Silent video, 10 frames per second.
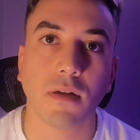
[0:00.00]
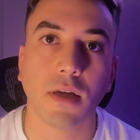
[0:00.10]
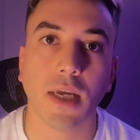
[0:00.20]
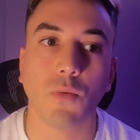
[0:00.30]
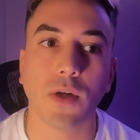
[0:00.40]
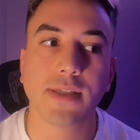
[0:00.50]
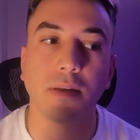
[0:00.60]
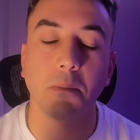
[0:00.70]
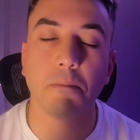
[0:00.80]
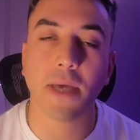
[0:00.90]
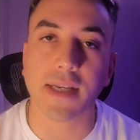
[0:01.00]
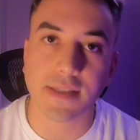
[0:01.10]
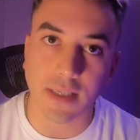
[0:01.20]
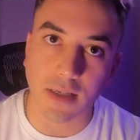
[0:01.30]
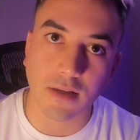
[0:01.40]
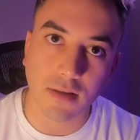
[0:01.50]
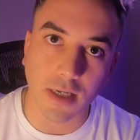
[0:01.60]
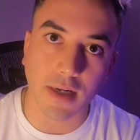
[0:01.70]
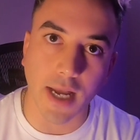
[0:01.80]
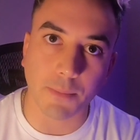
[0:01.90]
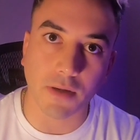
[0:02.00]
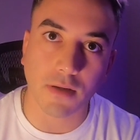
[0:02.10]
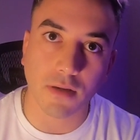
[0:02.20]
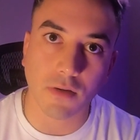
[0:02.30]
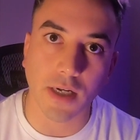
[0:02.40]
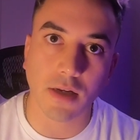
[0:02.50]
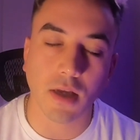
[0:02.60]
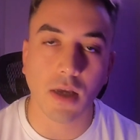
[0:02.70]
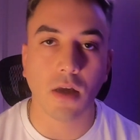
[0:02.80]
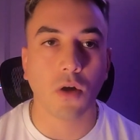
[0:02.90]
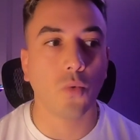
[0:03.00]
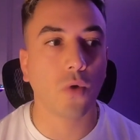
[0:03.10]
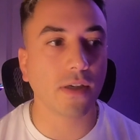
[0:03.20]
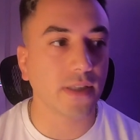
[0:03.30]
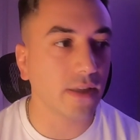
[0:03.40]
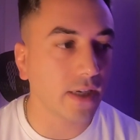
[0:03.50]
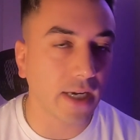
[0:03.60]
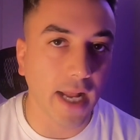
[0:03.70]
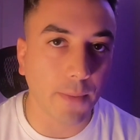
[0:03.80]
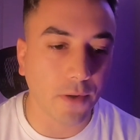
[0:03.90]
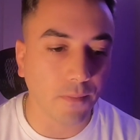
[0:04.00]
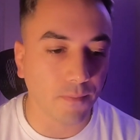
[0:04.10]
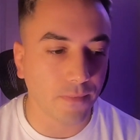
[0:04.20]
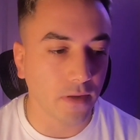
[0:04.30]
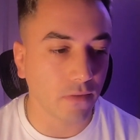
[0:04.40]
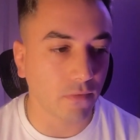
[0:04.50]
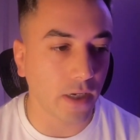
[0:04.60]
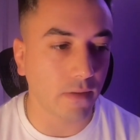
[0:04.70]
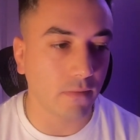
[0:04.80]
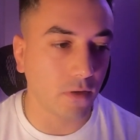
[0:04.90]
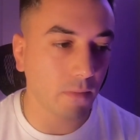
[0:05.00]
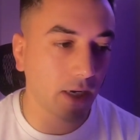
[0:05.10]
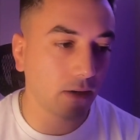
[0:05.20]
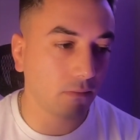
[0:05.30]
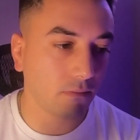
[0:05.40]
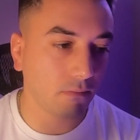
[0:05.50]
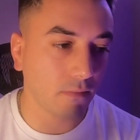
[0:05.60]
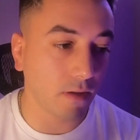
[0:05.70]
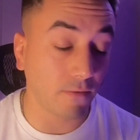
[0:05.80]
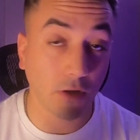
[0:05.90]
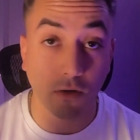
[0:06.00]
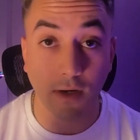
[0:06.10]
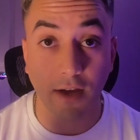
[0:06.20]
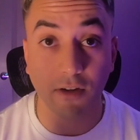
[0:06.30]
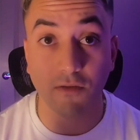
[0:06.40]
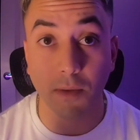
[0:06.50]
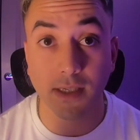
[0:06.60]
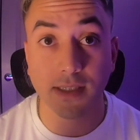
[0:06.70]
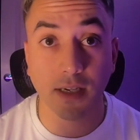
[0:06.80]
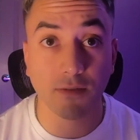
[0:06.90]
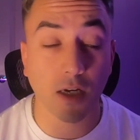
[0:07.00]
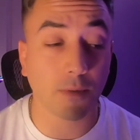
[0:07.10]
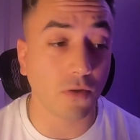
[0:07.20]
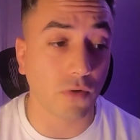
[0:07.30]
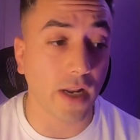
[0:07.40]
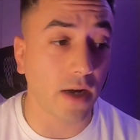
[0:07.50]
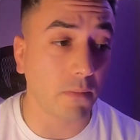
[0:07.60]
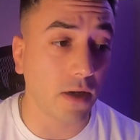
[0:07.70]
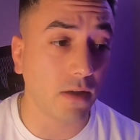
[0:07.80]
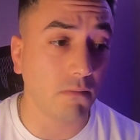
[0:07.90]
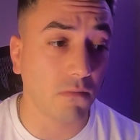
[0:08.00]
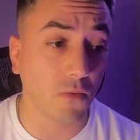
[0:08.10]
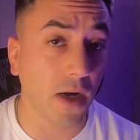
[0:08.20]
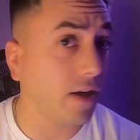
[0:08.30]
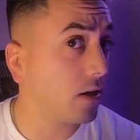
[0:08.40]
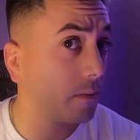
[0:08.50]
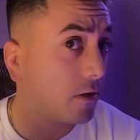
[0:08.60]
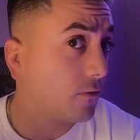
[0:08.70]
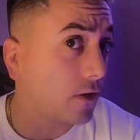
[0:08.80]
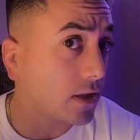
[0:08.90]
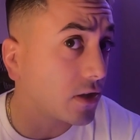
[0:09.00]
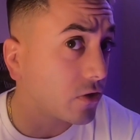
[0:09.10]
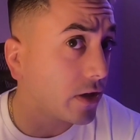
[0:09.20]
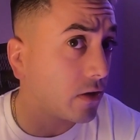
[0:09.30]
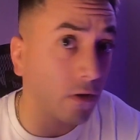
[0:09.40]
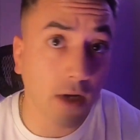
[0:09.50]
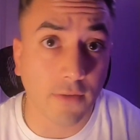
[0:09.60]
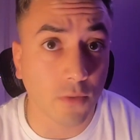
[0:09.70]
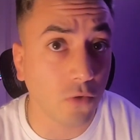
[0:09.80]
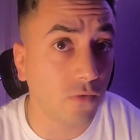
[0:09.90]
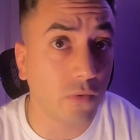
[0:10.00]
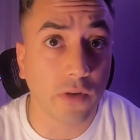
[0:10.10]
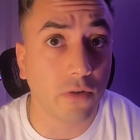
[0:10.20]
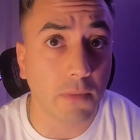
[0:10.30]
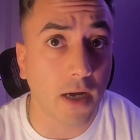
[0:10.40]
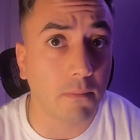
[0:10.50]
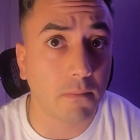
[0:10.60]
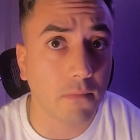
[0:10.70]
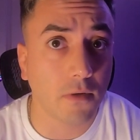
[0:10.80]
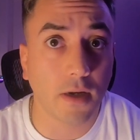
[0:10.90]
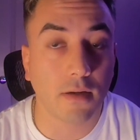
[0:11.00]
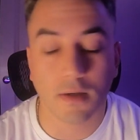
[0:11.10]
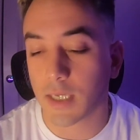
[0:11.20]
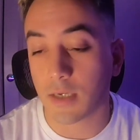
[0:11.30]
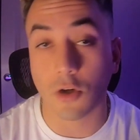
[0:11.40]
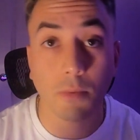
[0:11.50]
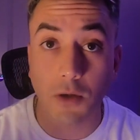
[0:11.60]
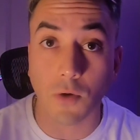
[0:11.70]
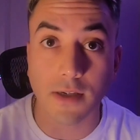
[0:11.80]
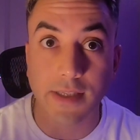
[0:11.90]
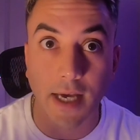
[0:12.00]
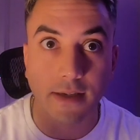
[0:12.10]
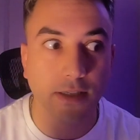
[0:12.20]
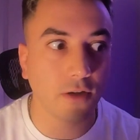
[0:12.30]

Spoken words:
And what's the best thing that could happen, right? Worst thing that could happen, right? You might, if you don't have enough money saved up and you run out of money, you might end up on the fucking street or have to move in with your mom, right? Nobody wants that.